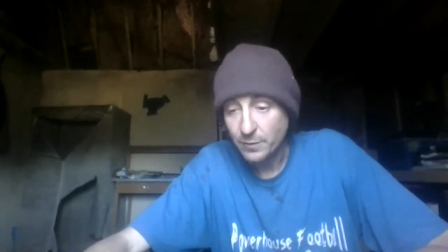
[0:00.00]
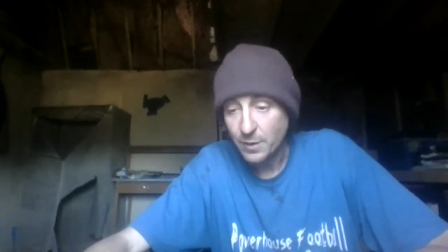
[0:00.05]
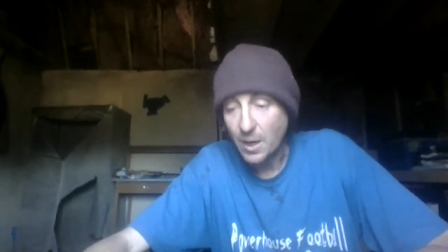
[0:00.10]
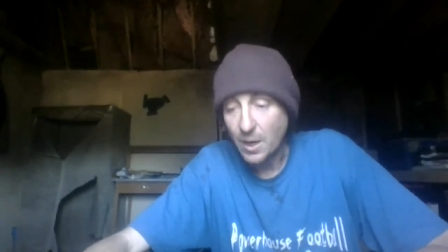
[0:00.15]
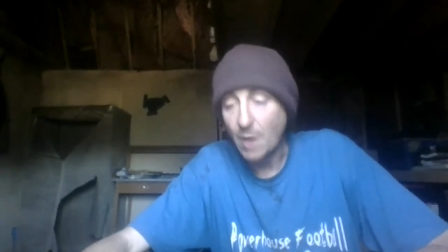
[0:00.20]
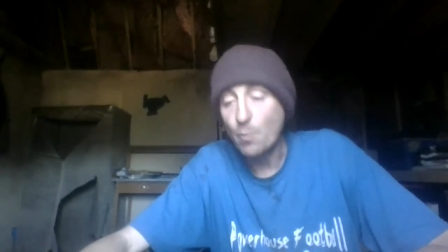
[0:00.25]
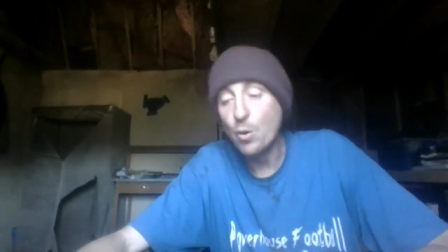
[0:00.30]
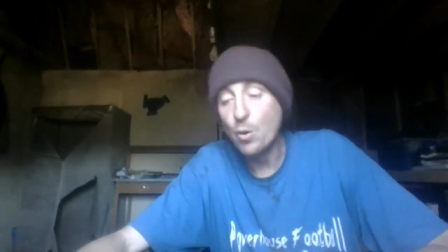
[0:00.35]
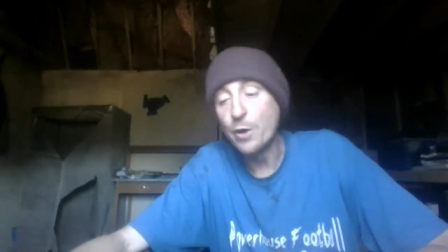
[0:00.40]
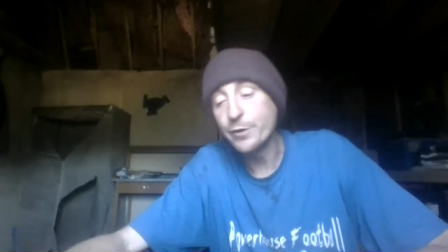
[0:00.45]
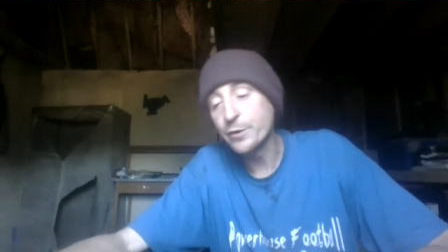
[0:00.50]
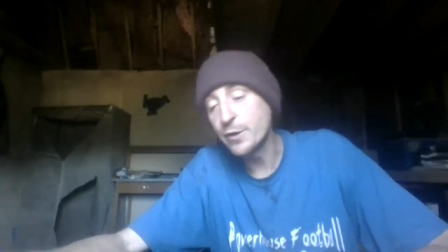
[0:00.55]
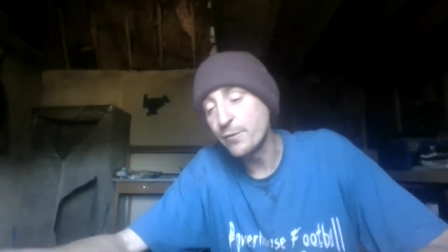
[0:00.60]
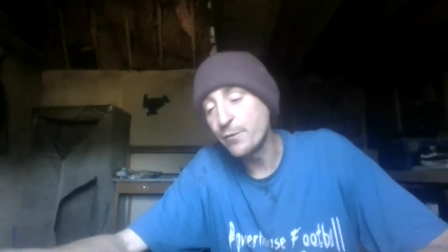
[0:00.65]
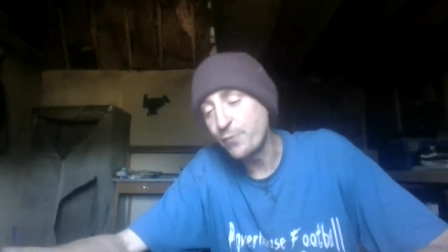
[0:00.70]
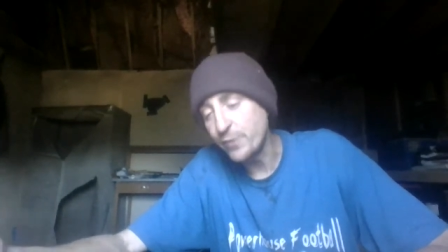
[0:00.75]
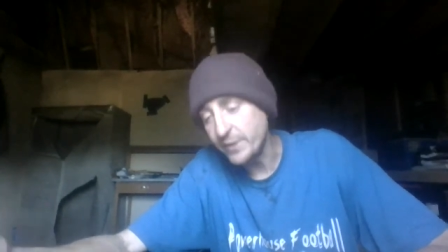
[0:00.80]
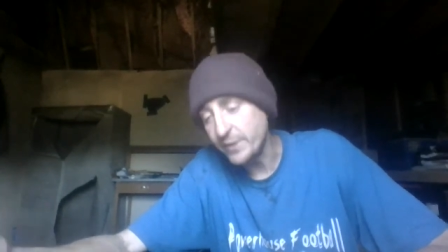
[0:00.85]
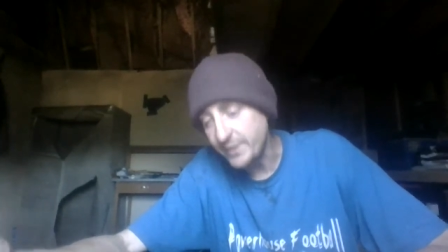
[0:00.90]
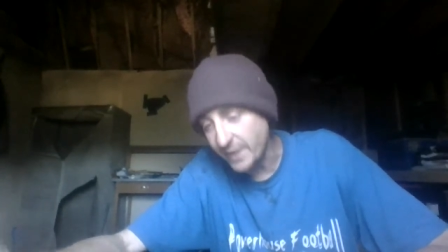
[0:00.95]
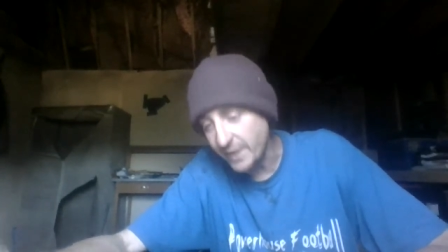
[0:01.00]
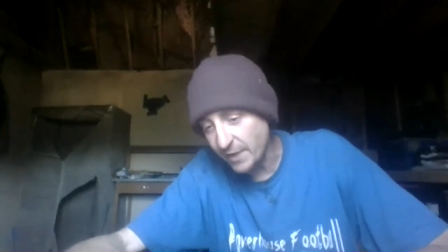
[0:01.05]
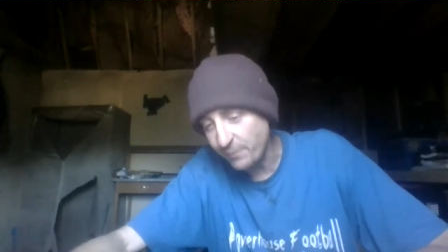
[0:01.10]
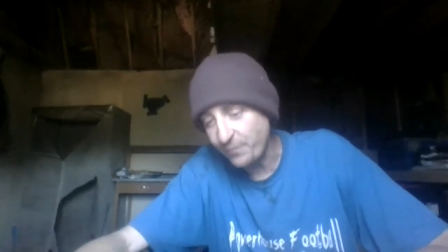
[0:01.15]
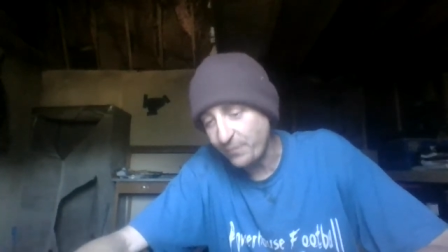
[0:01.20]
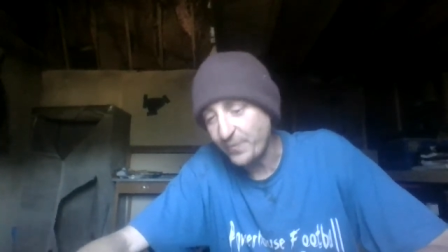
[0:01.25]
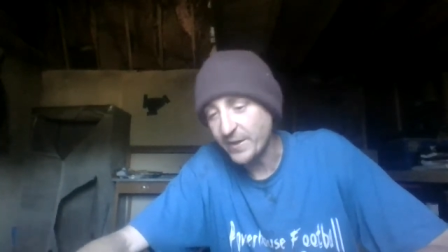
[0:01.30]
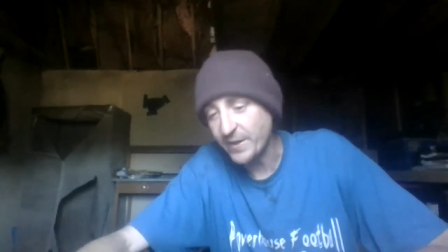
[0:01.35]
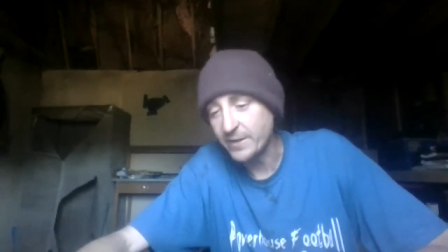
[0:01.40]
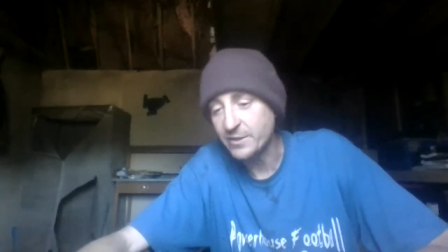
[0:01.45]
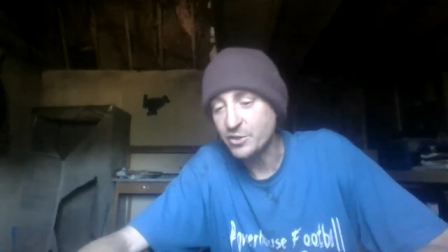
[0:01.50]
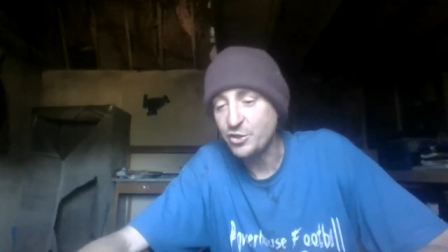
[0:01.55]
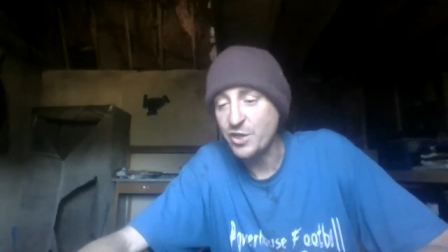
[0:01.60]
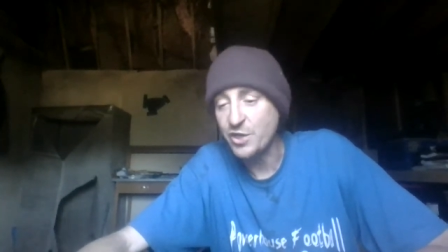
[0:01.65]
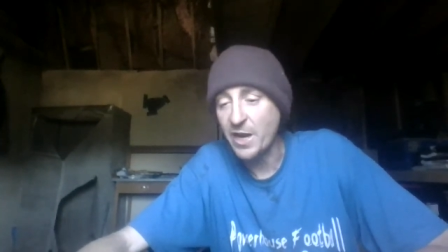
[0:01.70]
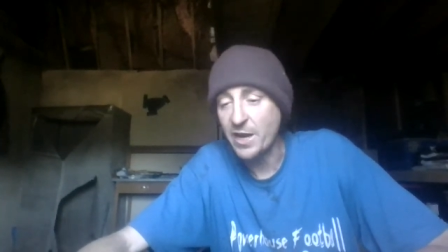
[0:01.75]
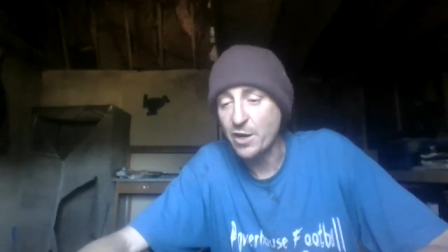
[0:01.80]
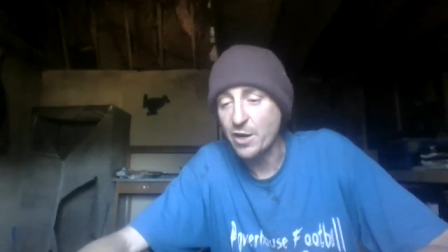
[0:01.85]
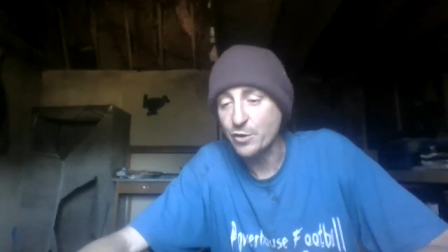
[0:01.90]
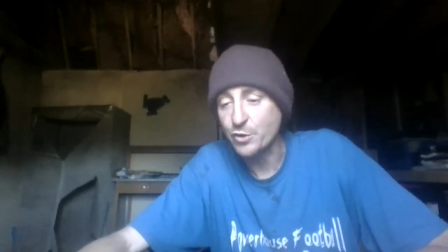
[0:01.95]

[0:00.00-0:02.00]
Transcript: I'm wondering if we did fix J.